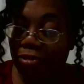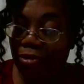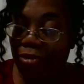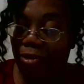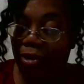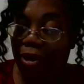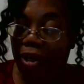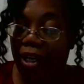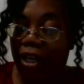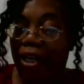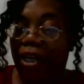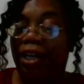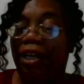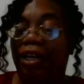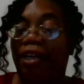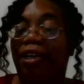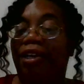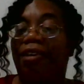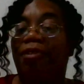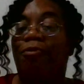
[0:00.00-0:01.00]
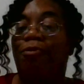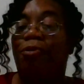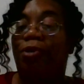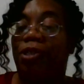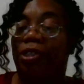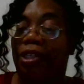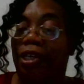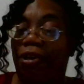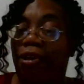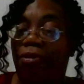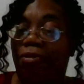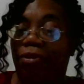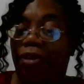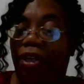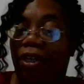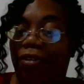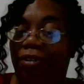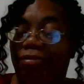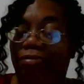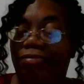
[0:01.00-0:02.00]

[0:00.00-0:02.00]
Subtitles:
way what's holy?